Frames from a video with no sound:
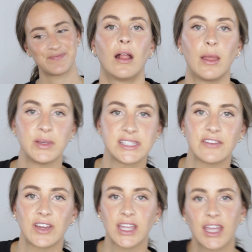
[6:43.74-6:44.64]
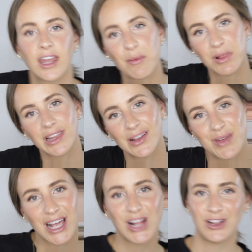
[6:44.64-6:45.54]
Let me see if I can get up a little
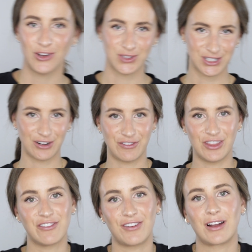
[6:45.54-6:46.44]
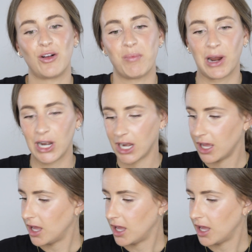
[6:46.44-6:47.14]
bit closer for the freckle part.